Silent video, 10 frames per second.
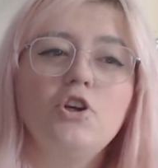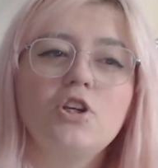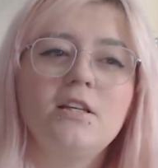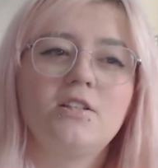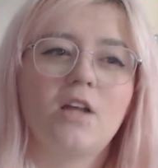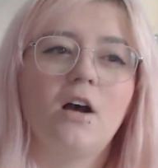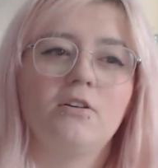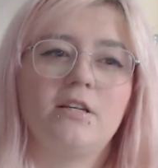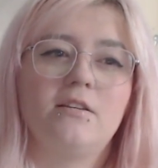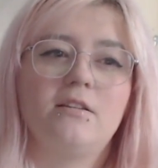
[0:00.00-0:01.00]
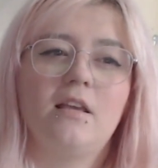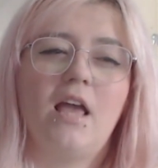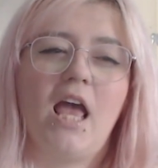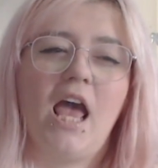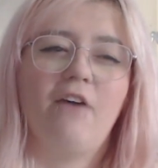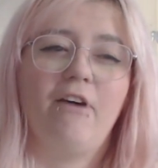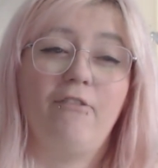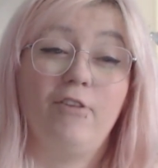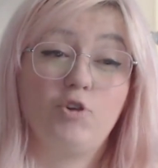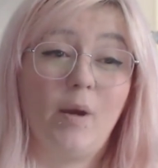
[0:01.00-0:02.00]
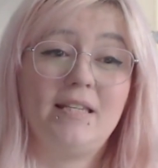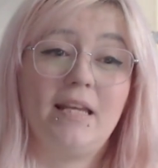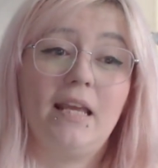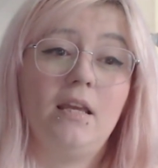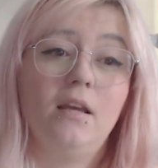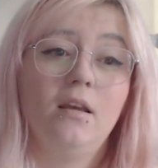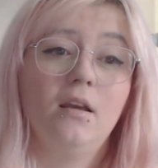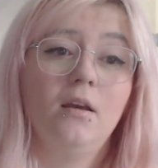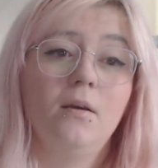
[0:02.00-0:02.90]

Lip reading: It's usually styled as FF at 20.